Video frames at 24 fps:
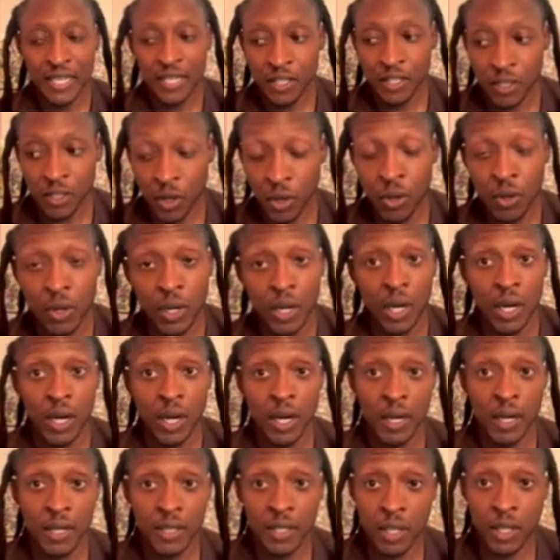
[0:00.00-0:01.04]
So
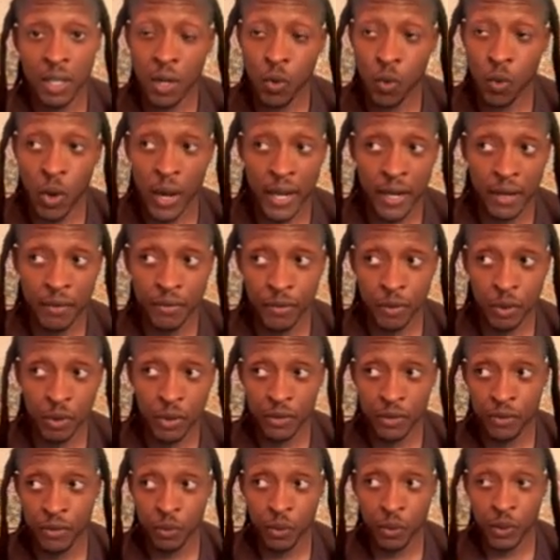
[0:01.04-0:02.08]
there's quite a few
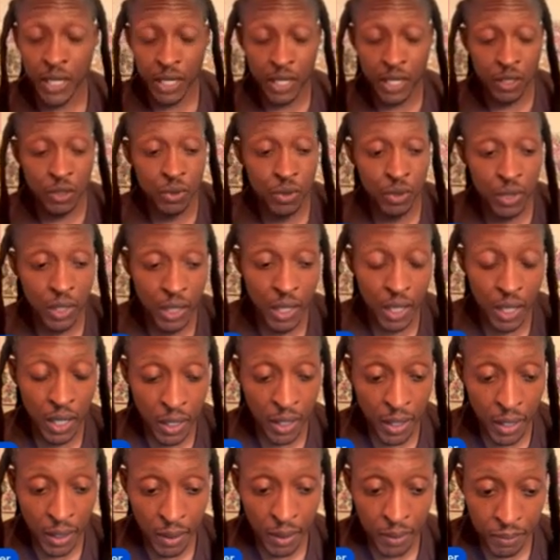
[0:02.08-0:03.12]
different ways you can
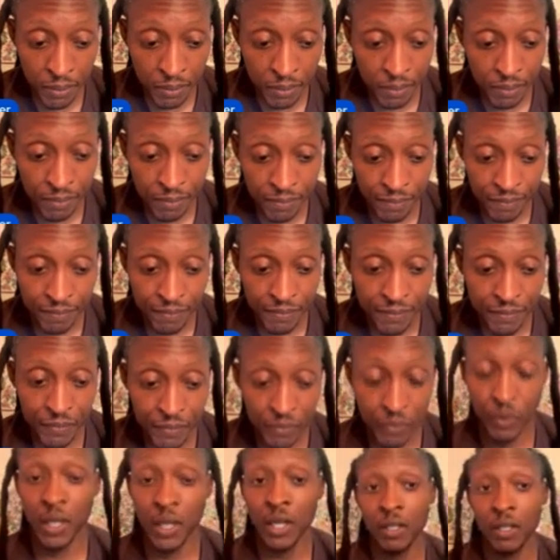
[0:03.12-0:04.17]

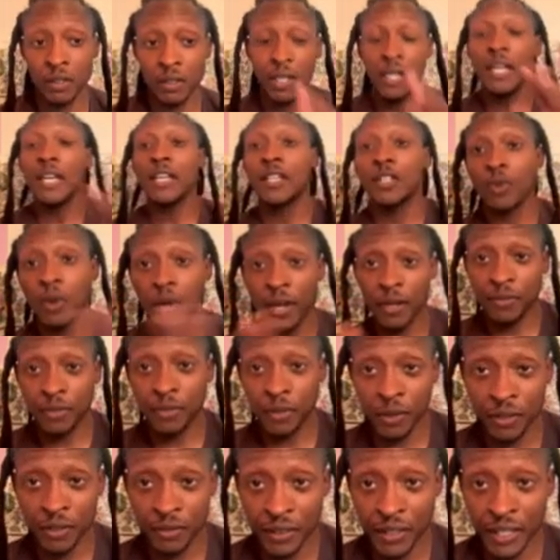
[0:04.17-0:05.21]
well, it's quite a few
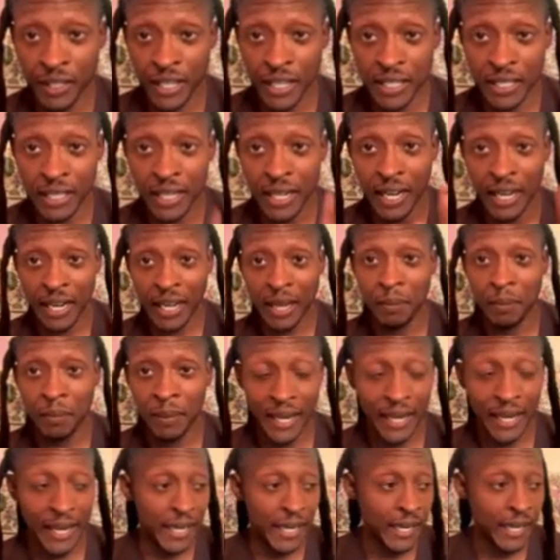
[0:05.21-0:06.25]
different things that I got
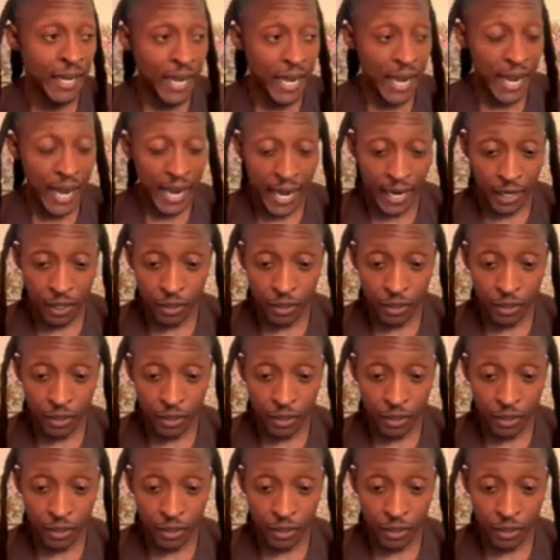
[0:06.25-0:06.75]
planned. I